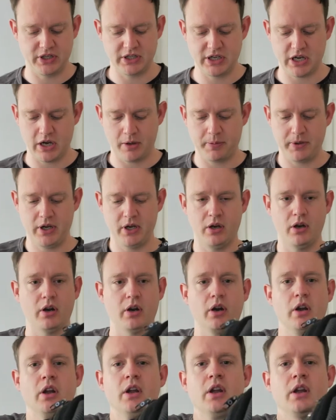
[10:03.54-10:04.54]
the top
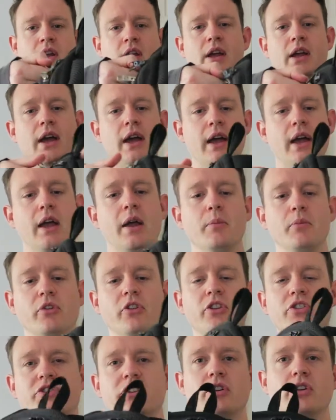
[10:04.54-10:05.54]
here.
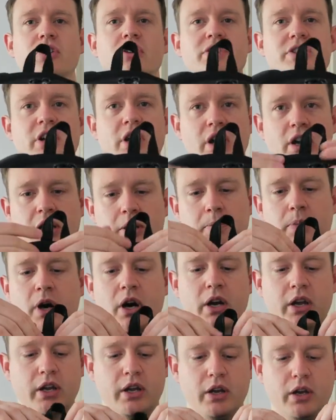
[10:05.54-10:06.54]
There's another tiny
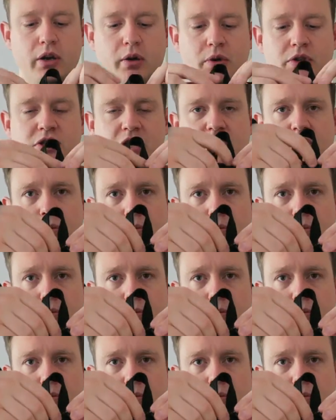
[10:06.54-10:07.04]
pocket here, which I